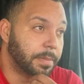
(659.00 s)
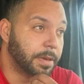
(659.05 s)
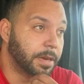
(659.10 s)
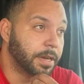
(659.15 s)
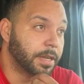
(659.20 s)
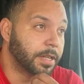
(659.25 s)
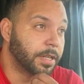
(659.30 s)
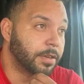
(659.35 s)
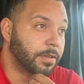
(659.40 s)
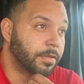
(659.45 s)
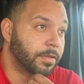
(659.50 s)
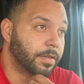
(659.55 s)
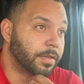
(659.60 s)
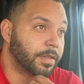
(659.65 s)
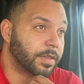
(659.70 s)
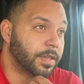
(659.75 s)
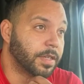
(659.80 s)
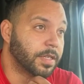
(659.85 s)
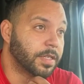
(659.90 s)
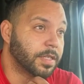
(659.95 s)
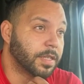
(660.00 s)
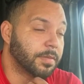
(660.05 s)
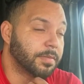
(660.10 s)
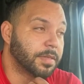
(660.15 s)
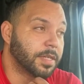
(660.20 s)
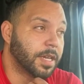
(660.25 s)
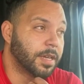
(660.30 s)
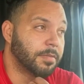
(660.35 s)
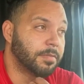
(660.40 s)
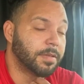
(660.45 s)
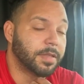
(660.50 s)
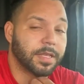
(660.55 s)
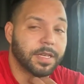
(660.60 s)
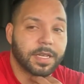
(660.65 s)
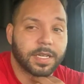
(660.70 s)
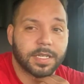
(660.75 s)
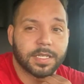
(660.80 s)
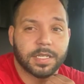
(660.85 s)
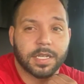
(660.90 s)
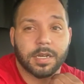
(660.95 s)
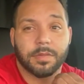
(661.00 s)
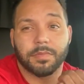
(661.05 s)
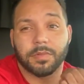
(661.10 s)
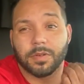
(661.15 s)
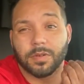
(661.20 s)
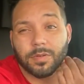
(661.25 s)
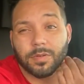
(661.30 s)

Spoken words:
here in the Northeast sometime within the next couple